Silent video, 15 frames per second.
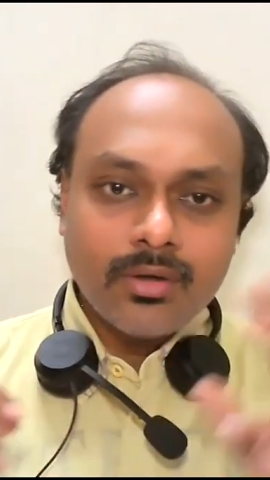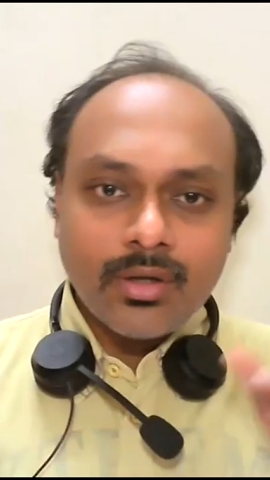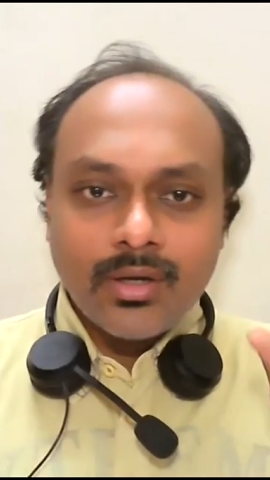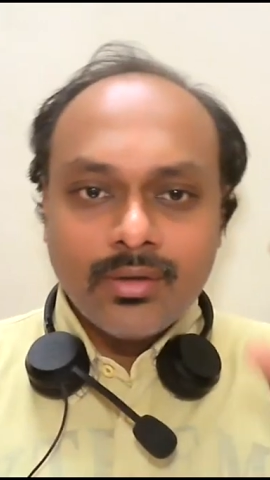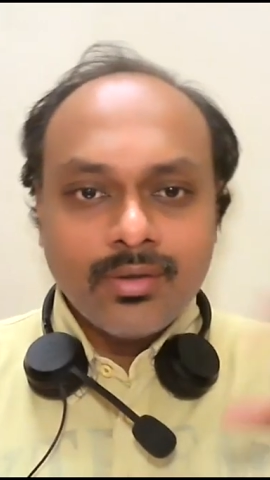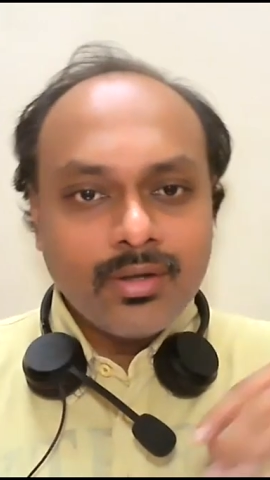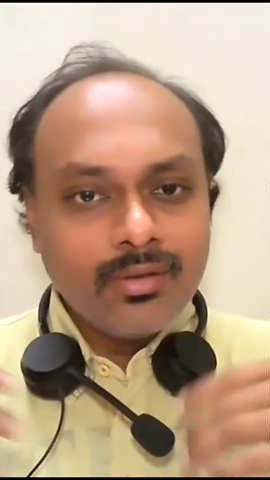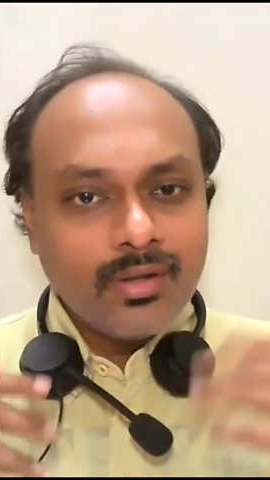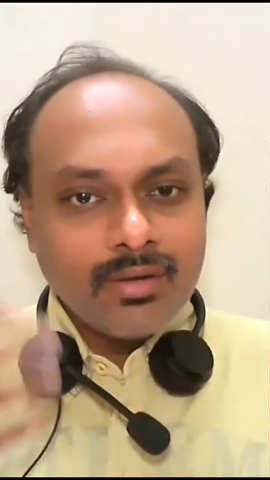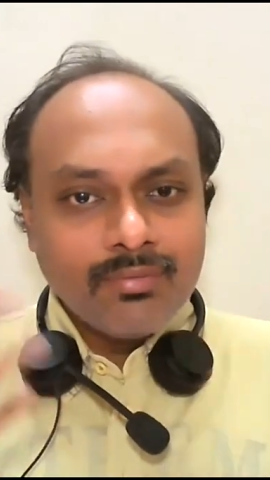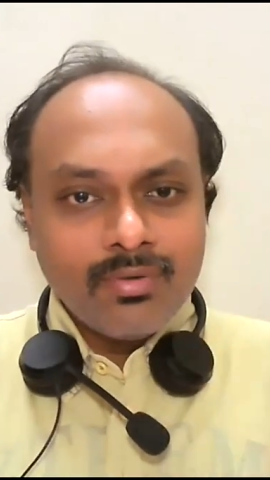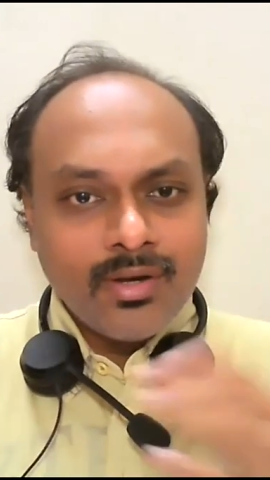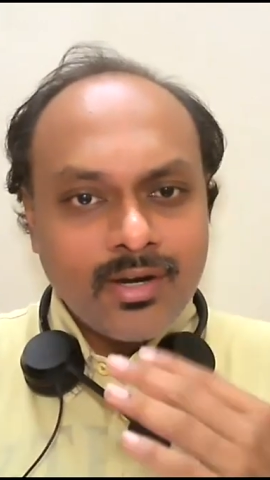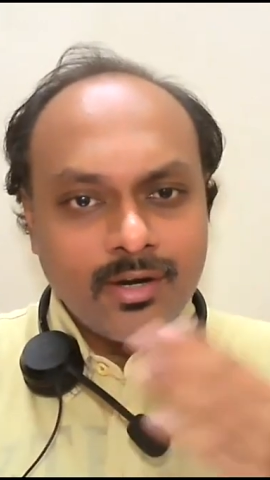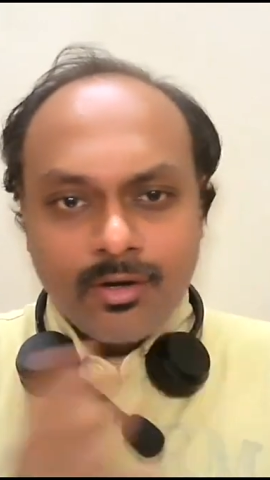and then they have
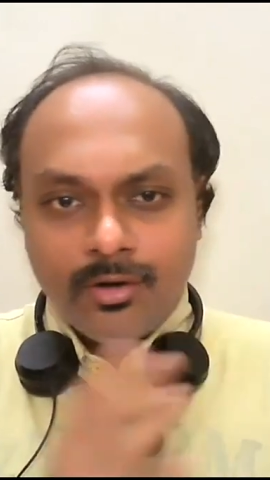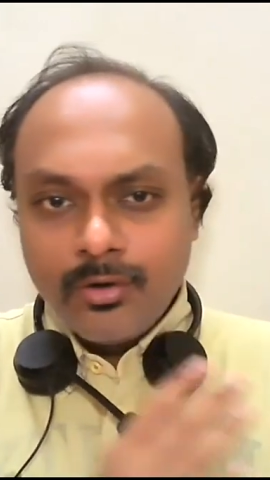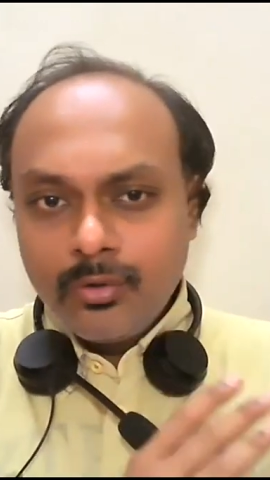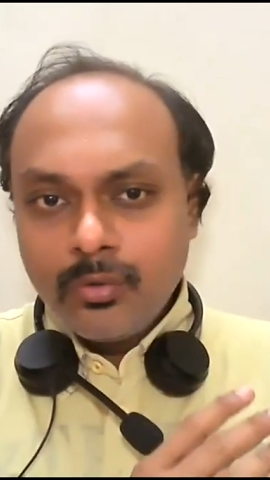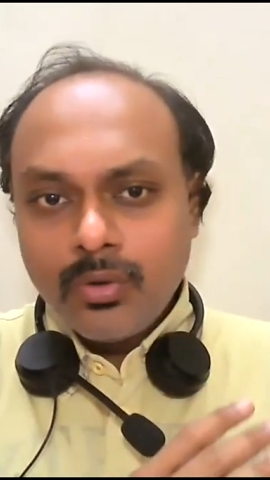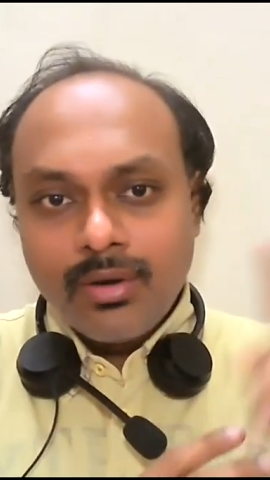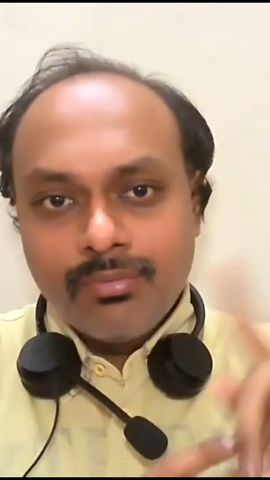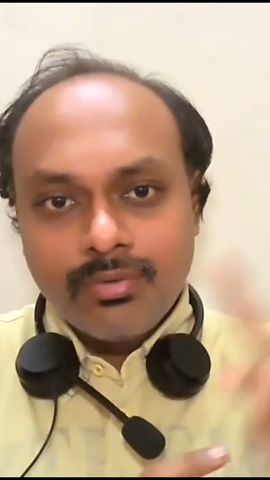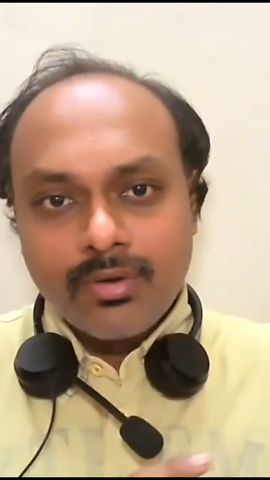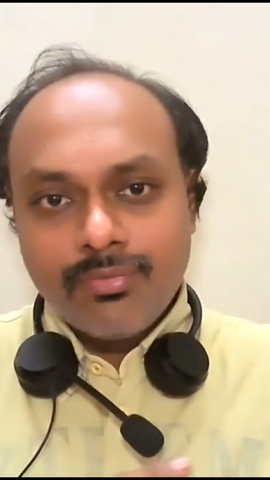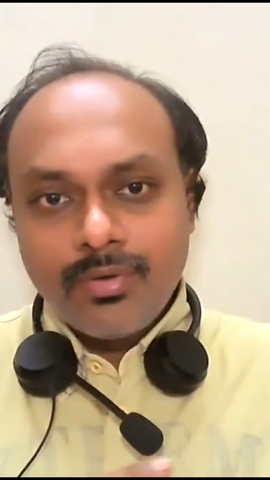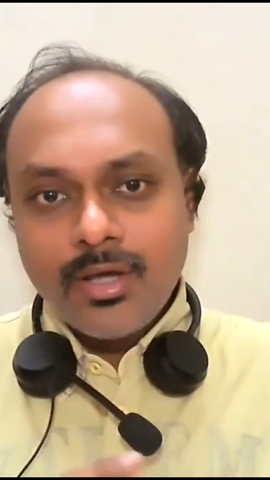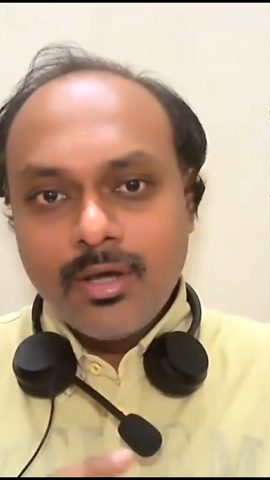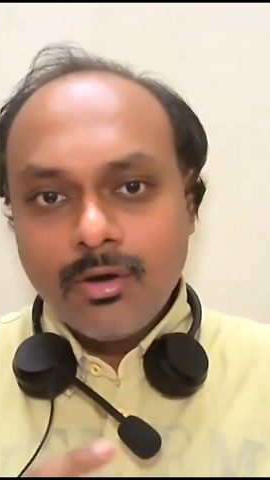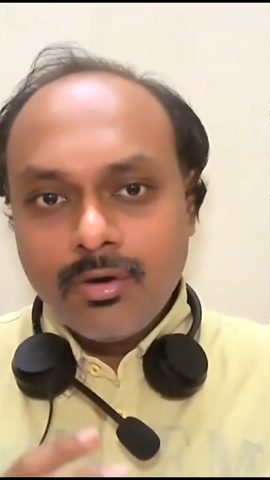related it to after
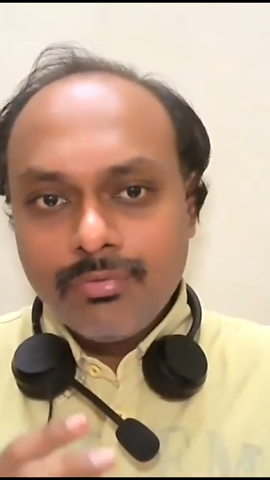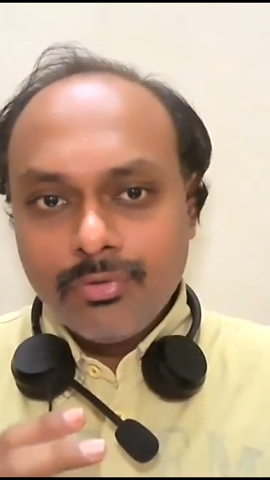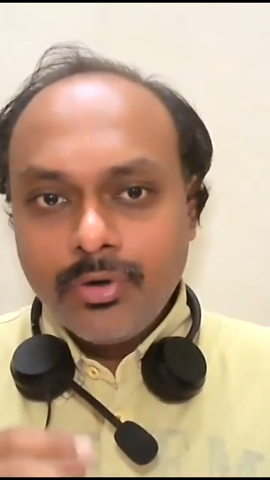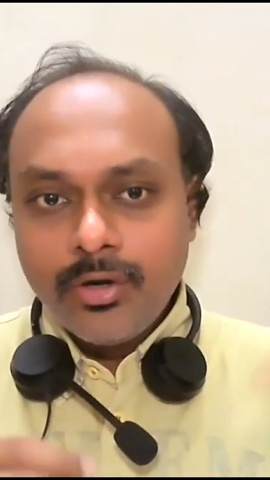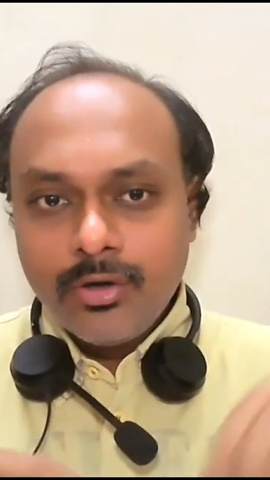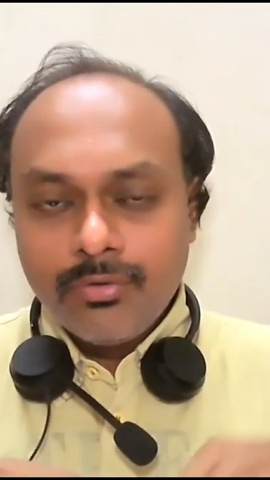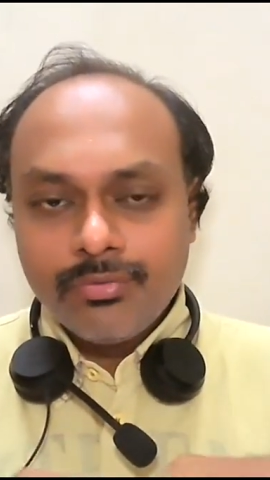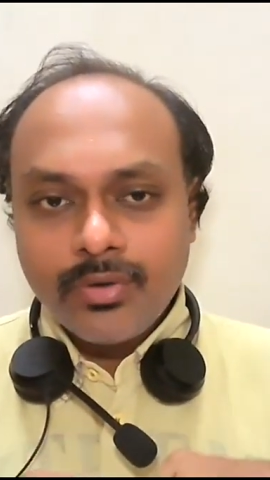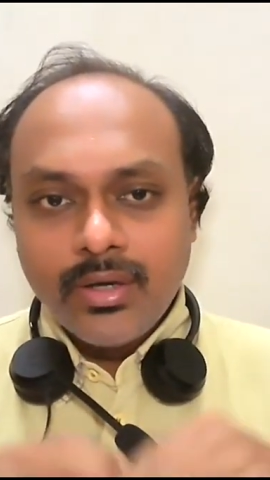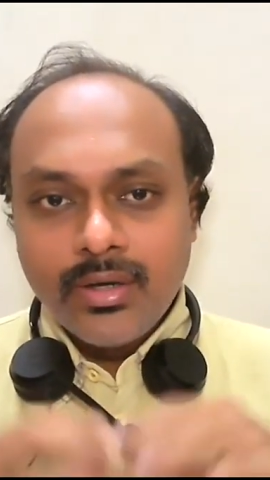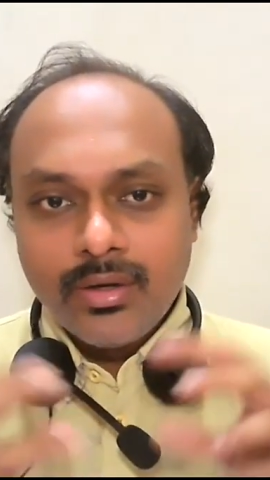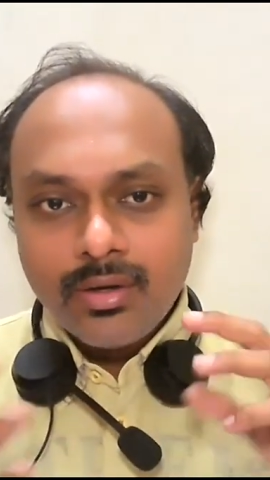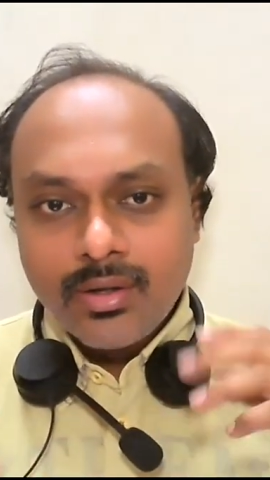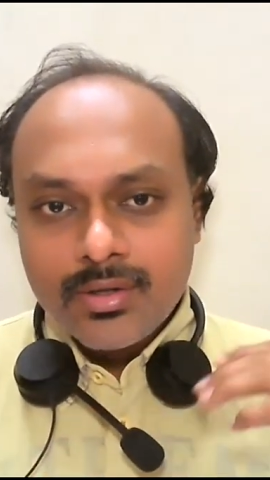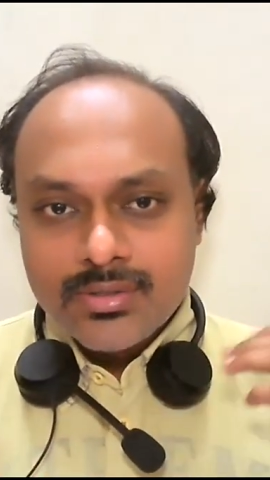flying off you need to
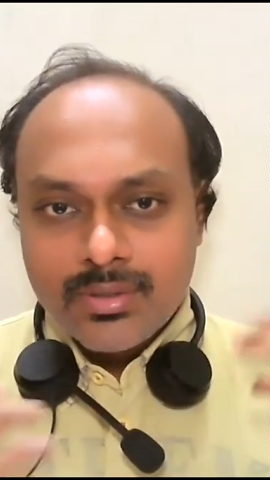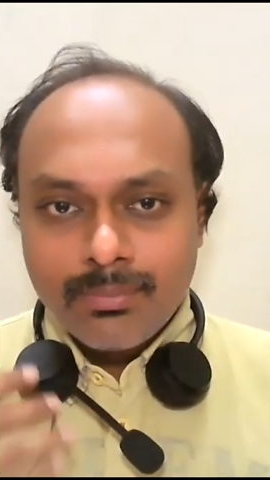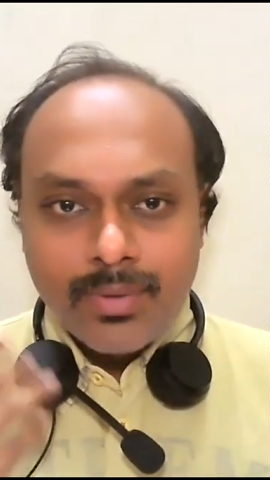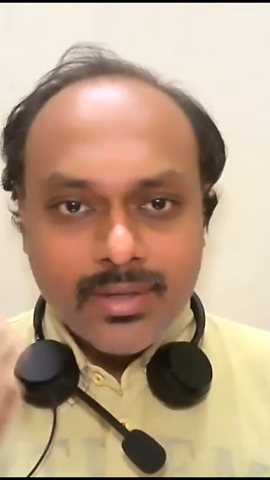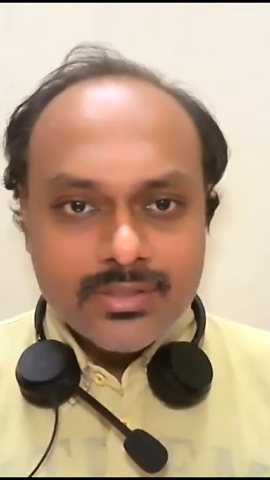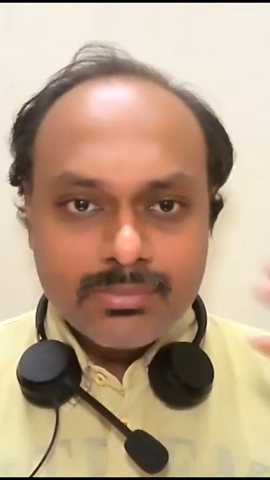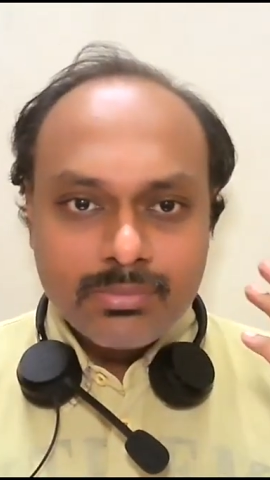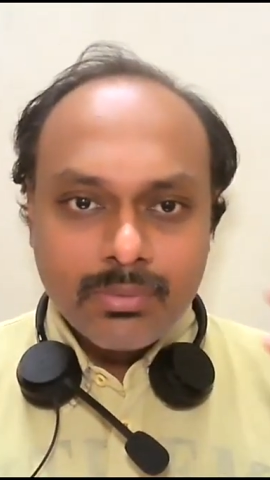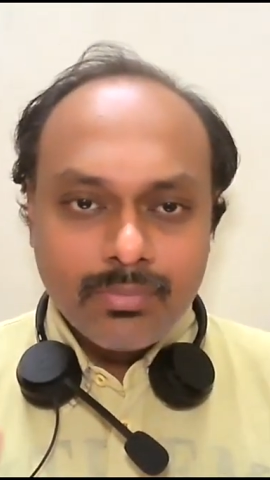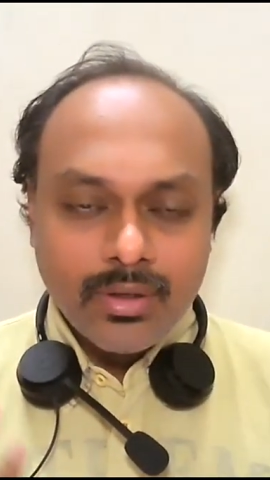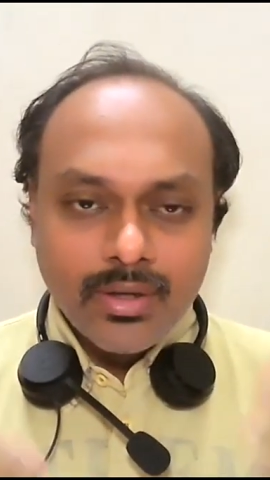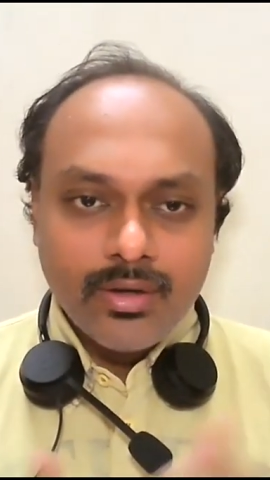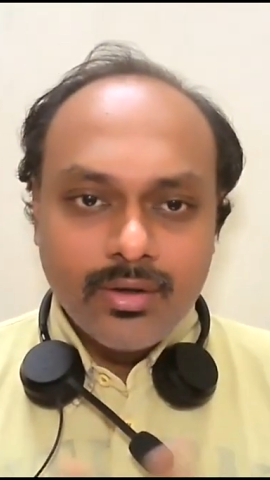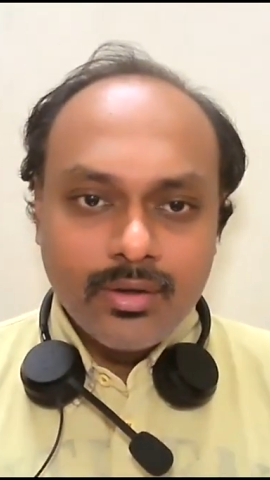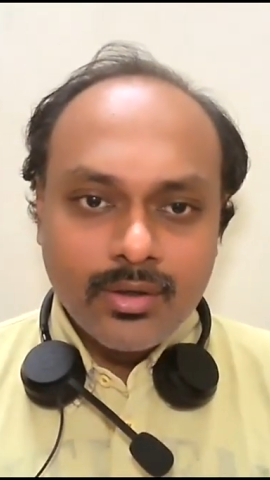find some maximum
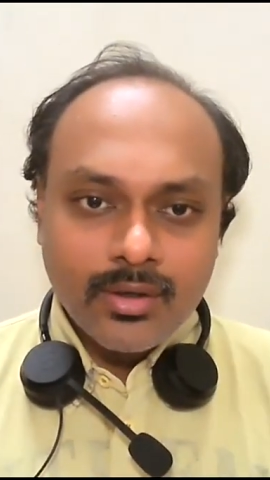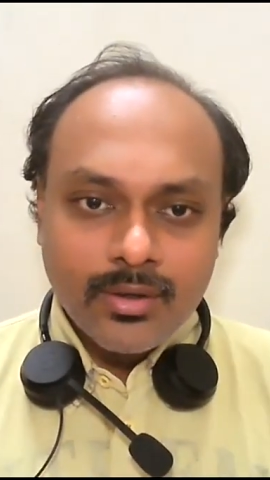height